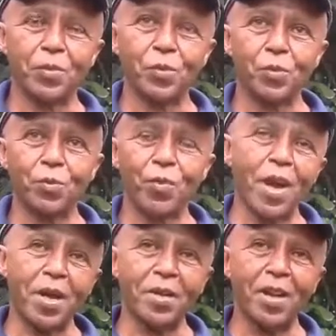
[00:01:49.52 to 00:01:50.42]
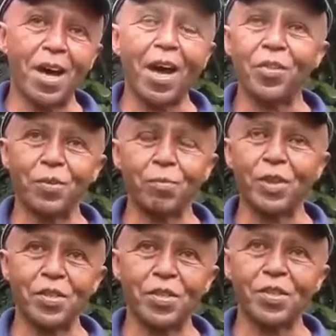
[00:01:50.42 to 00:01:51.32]
to find other
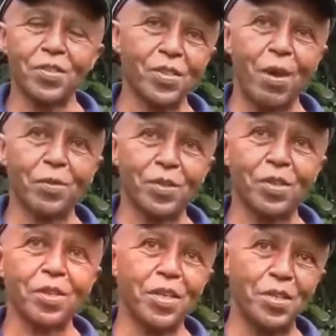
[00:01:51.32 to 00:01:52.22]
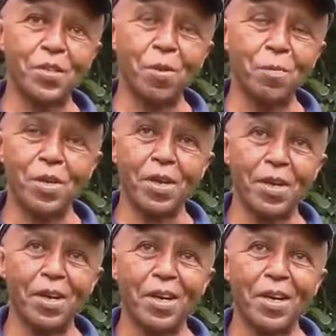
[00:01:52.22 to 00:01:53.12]
places in southern
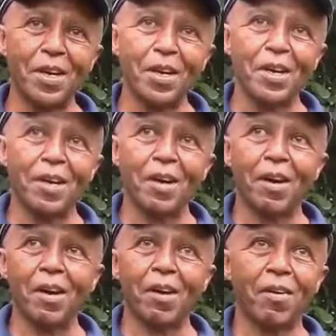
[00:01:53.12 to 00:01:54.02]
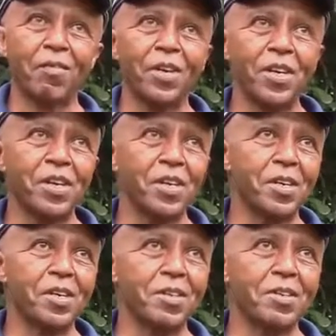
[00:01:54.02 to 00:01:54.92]
Ethiopia,
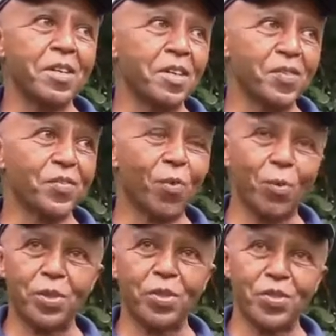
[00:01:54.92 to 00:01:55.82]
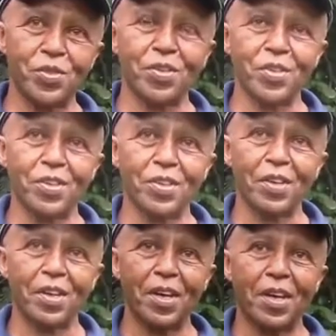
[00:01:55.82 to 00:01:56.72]
very dense forest,
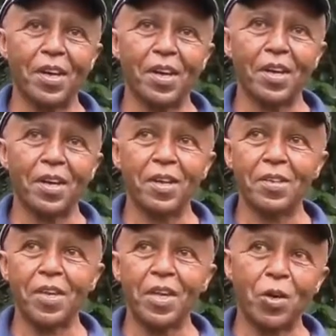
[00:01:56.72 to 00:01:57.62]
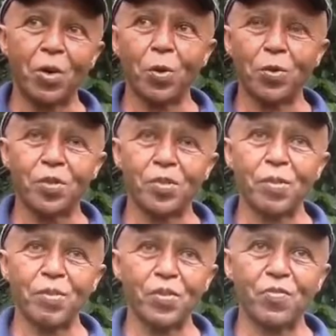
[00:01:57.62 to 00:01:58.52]
and the
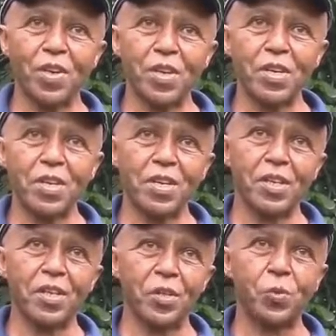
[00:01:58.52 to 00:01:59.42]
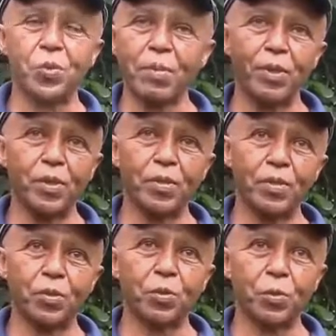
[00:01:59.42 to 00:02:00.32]
ecosystem is very suitable
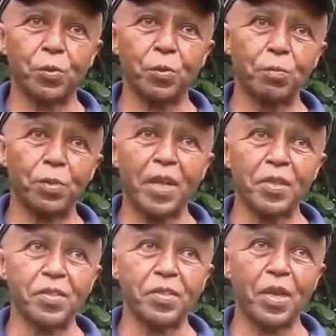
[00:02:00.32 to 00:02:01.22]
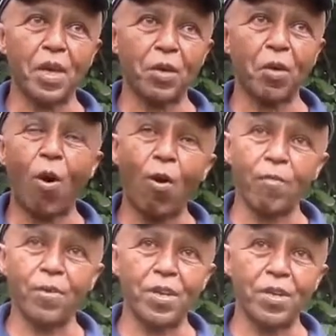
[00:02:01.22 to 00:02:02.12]
to plant
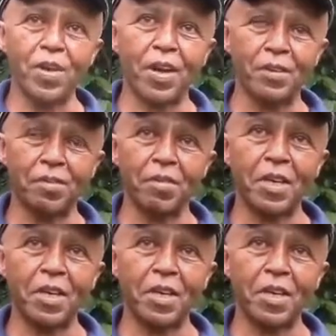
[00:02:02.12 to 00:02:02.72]
coffee than